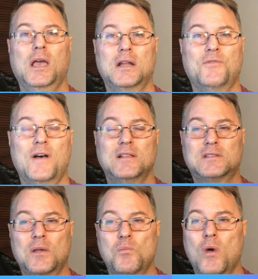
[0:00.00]
uh,
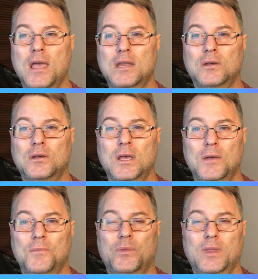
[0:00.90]
rebuild my
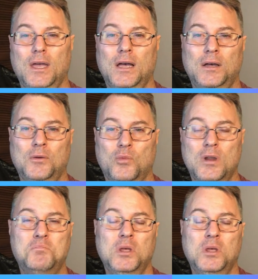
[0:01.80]
husband's
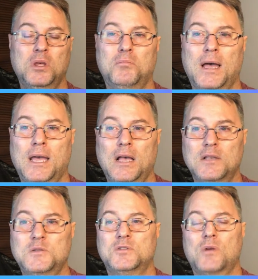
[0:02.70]
reputation because these are
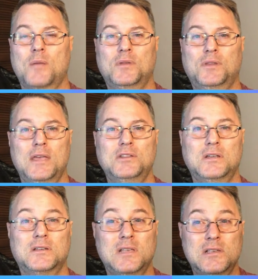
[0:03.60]
lies.
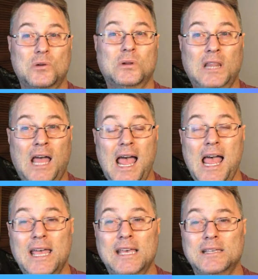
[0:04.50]
And I
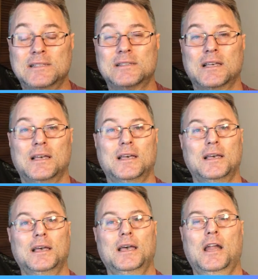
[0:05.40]
remember my this
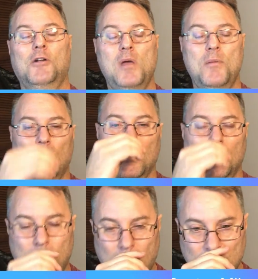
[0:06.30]
brother. He said,
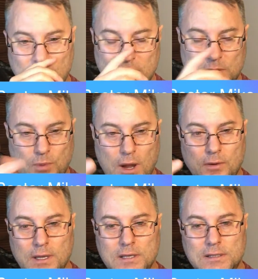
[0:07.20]
he said to his daughter,
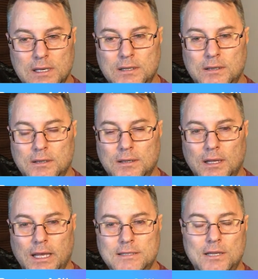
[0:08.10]
he says, what does it
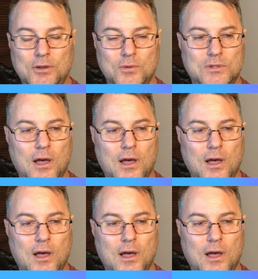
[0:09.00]
matter?